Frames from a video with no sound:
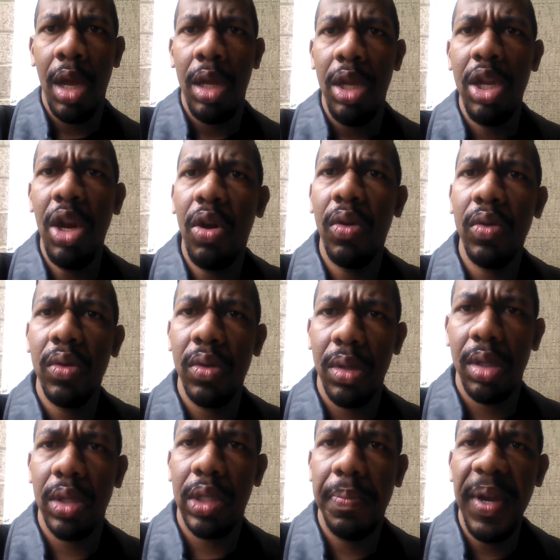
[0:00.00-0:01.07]
You know,
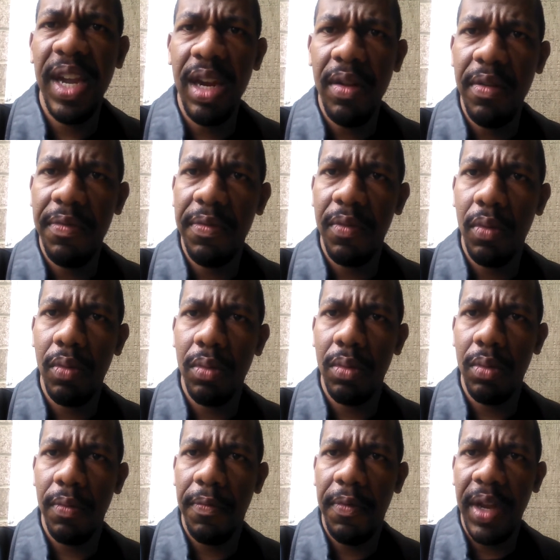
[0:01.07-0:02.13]
speaking of
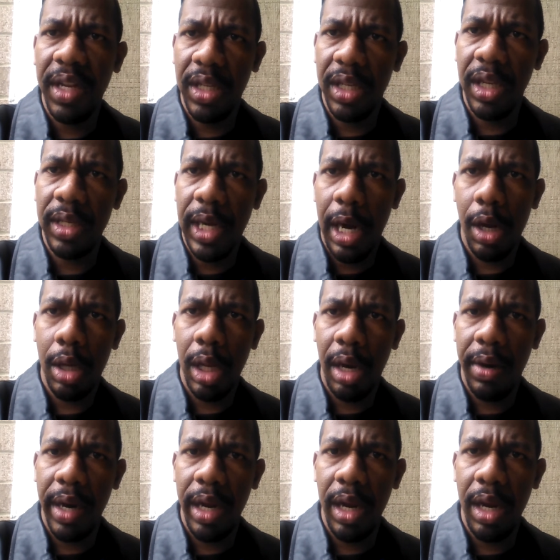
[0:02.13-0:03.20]
facing Tyler
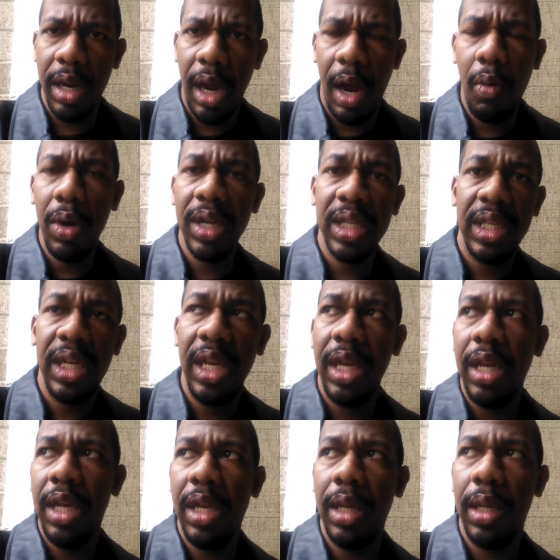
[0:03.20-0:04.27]
Clary, I want to
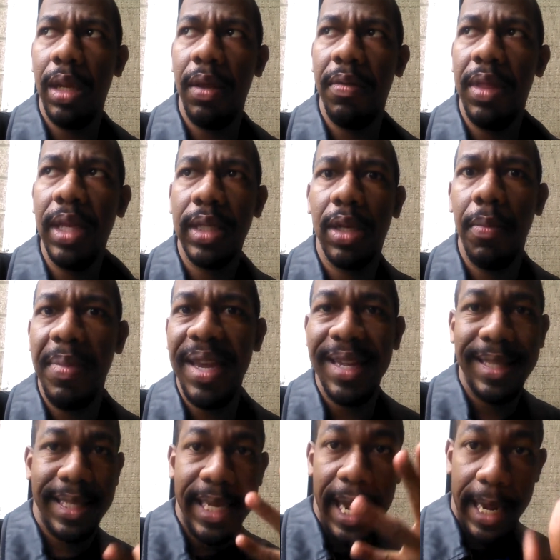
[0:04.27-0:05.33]
see this could be
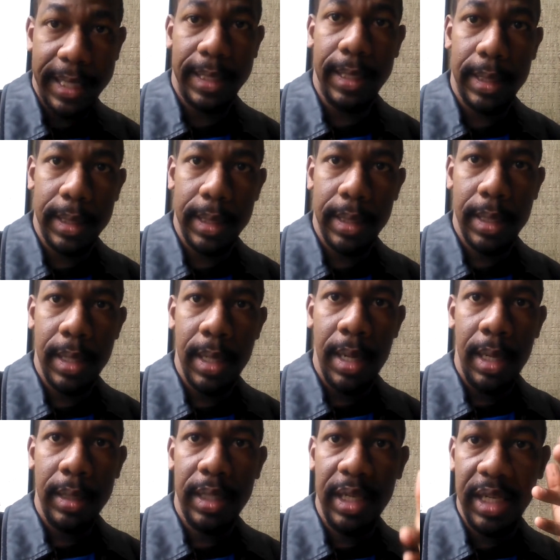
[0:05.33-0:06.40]
a test
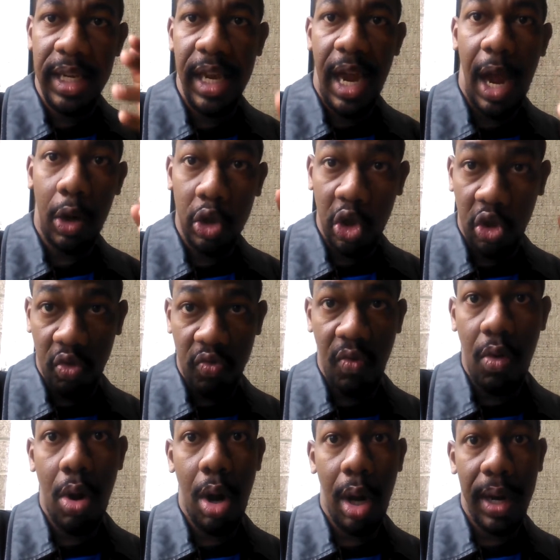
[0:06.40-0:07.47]
to see how
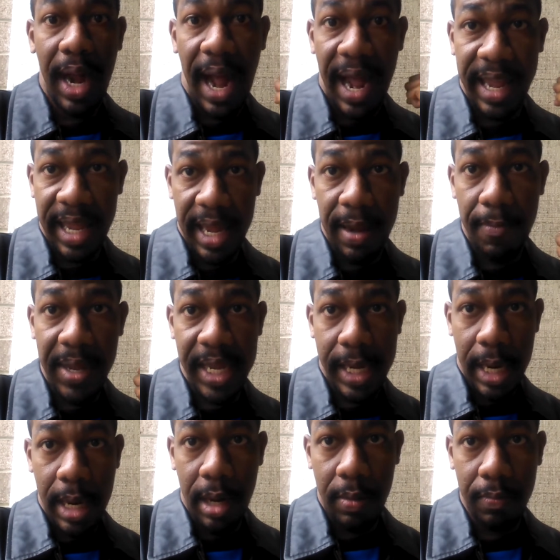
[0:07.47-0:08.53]
strong I can
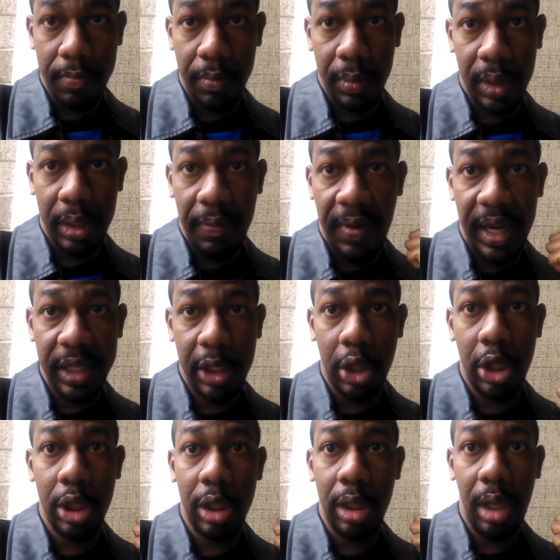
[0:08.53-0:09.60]
become to face
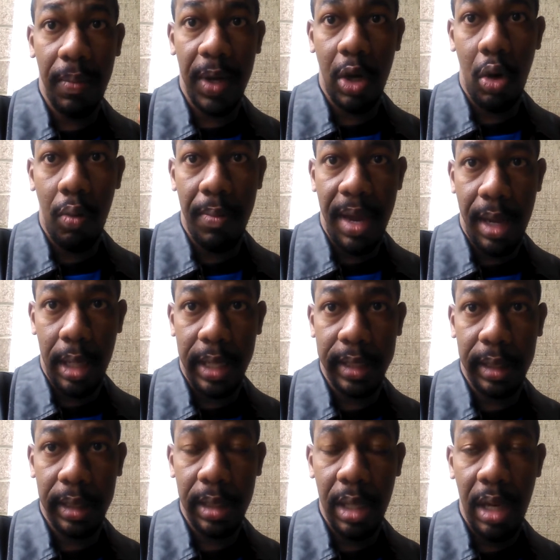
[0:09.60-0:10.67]
a Olympic gold
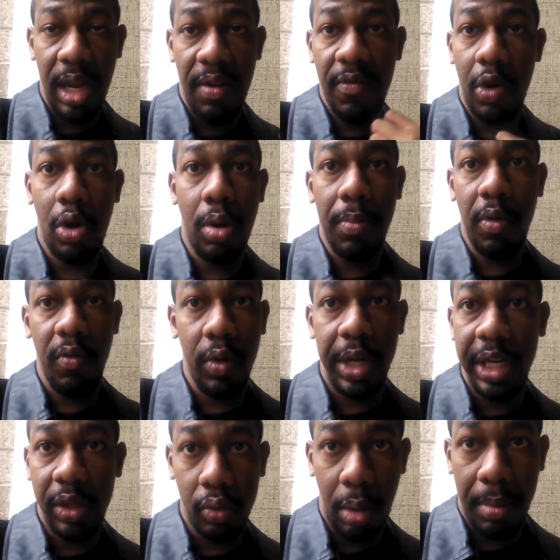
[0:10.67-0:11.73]
medalist, even though I'm a
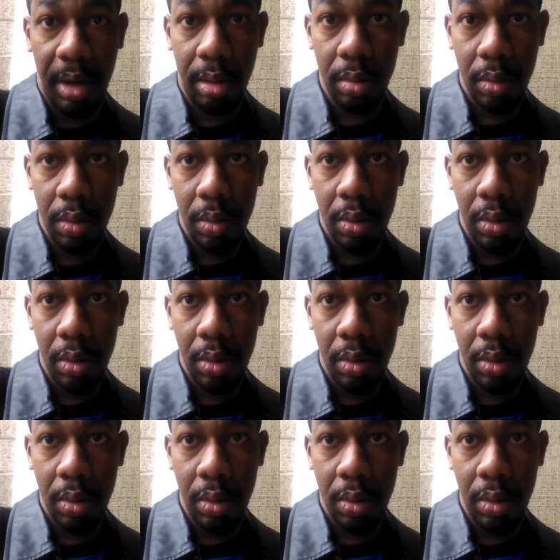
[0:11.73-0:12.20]
rookie swimmer.